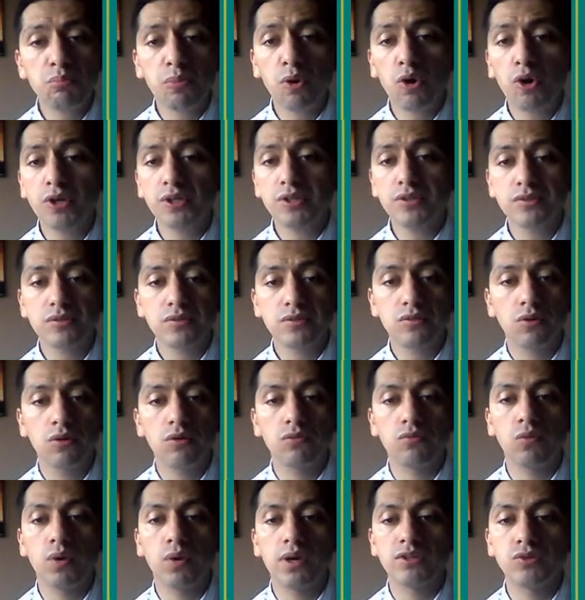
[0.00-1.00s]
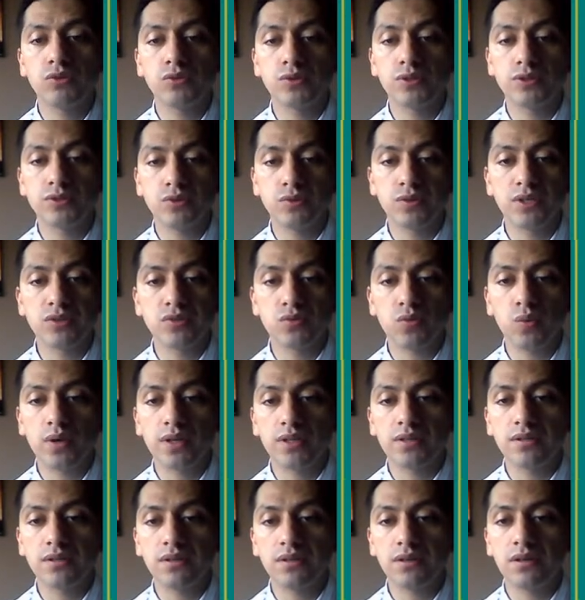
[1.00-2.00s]
point of what your students
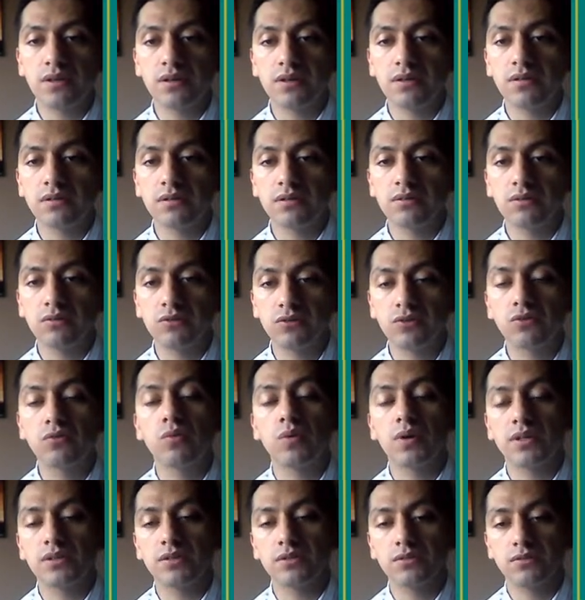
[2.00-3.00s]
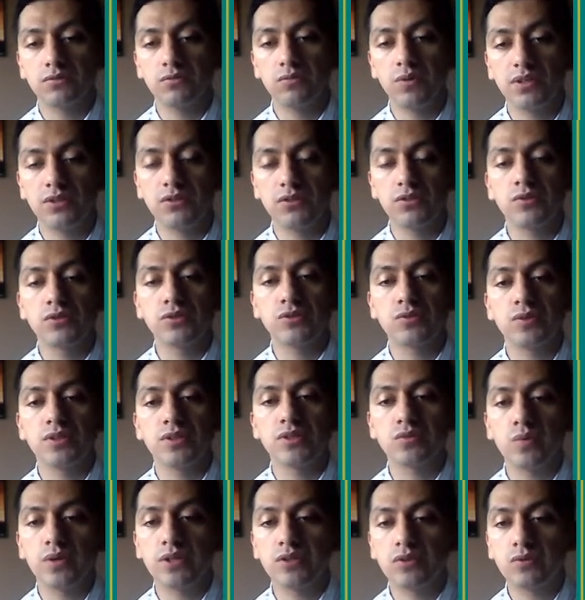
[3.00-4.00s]
want, what your
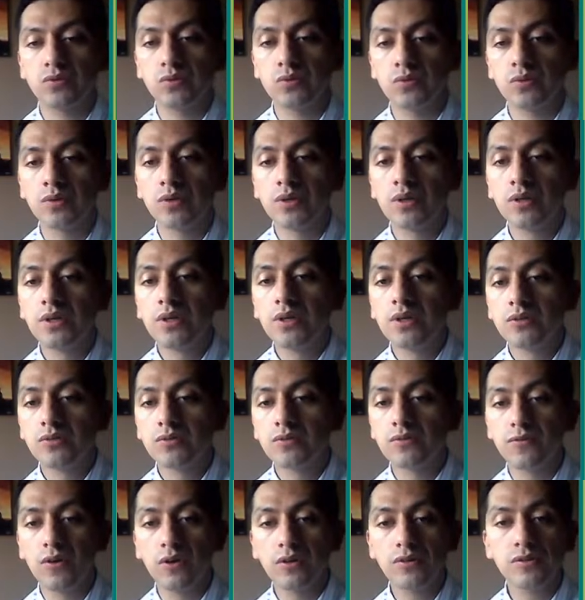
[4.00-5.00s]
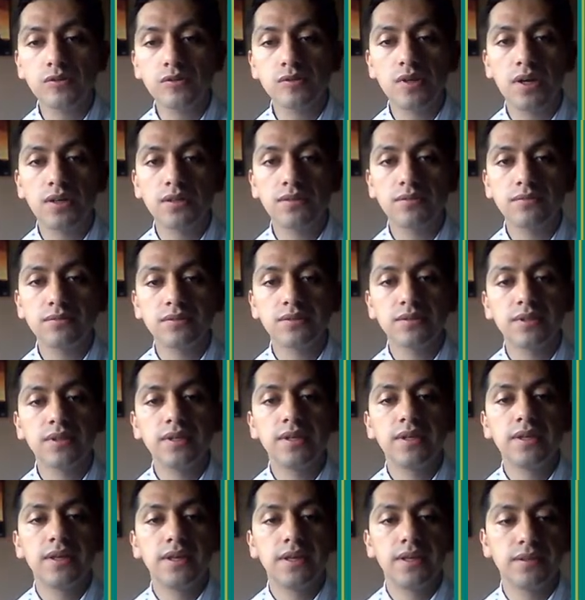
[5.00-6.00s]
students want to focus on,
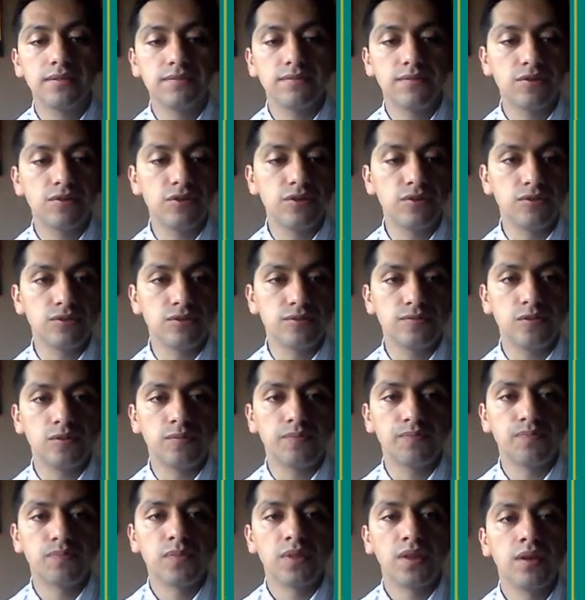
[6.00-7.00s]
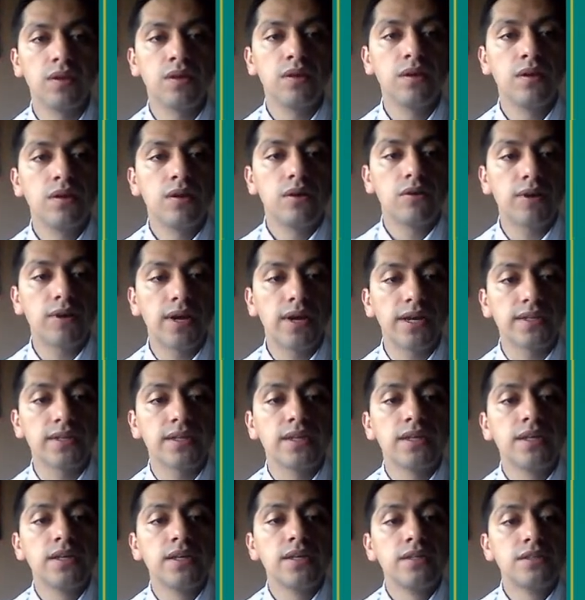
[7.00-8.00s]
and very useful. Right.
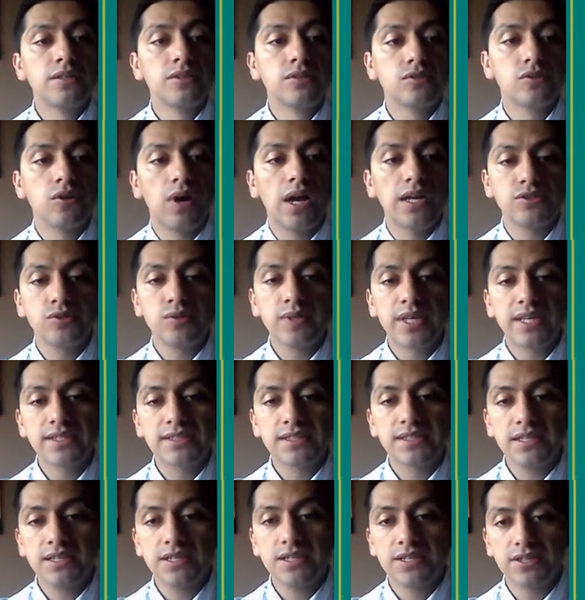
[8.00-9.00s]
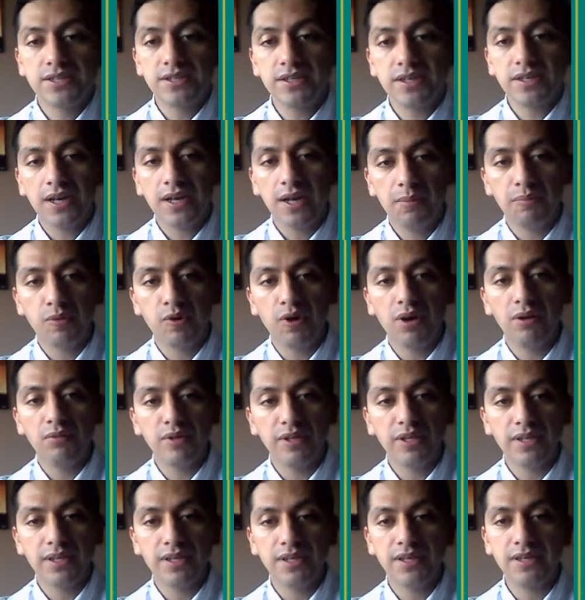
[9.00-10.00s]
So as you can see here,
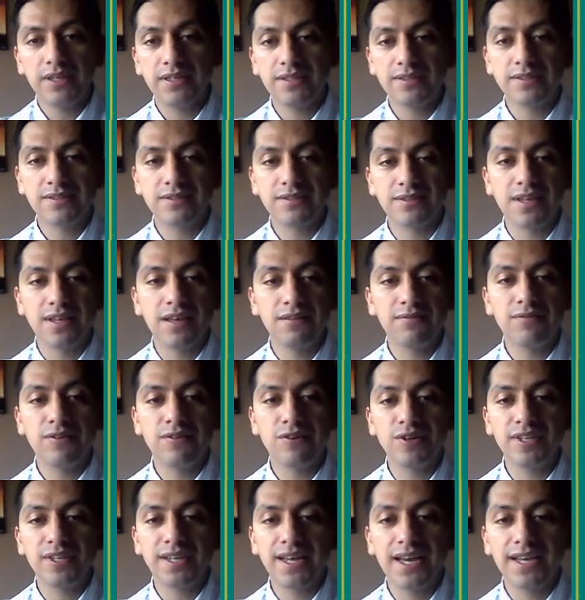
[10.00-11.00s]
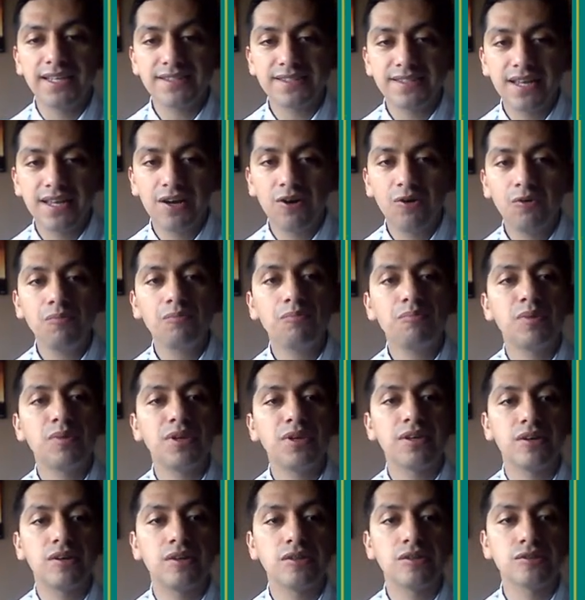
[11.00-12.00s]
probably it's not very nice now
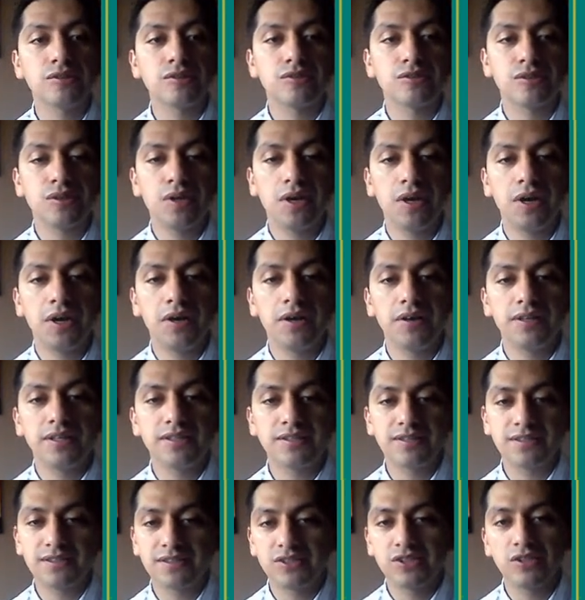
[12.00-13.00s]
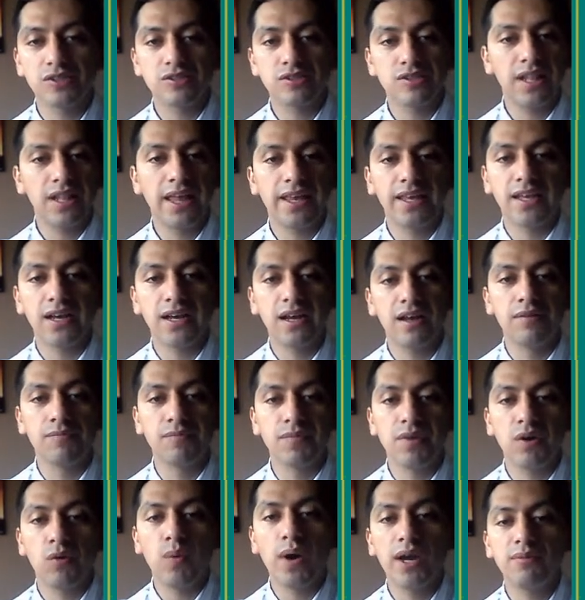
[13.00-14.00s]
because it's just like a
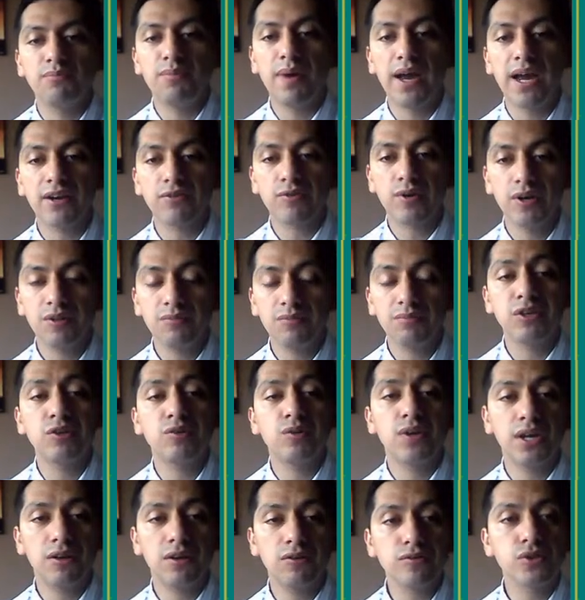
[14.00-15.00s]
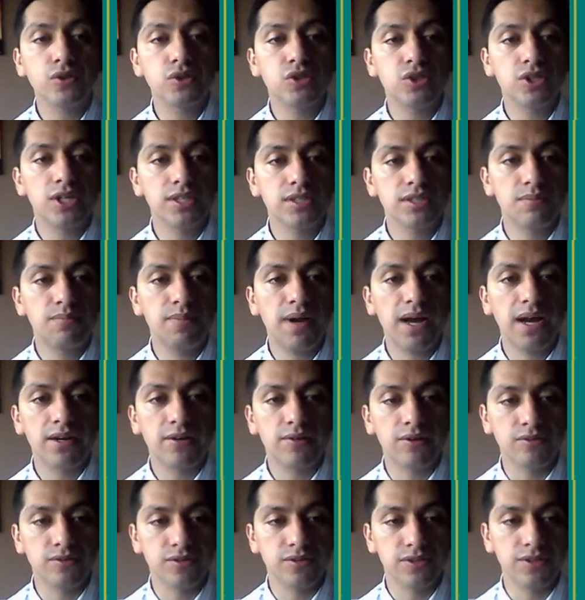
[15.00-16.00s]
white background, but you can also change the
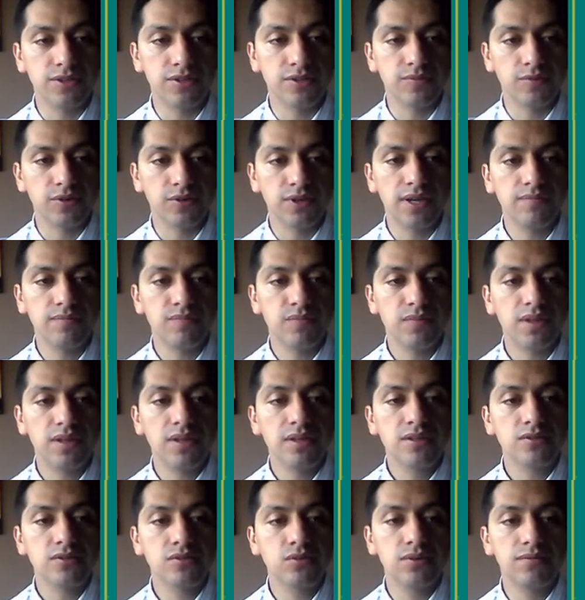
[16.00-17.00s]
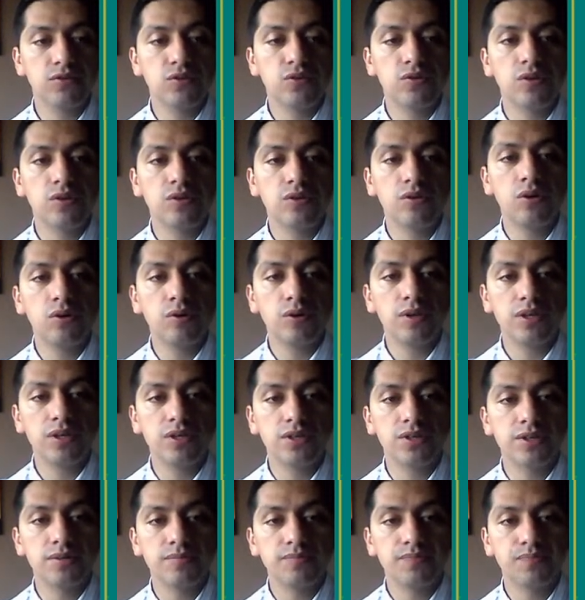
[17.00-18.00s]
backgrounds here, okay? So if you go
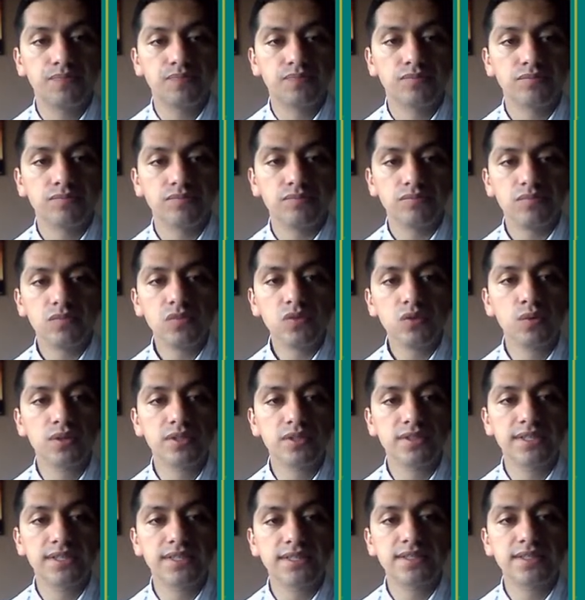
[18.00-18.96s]
here and say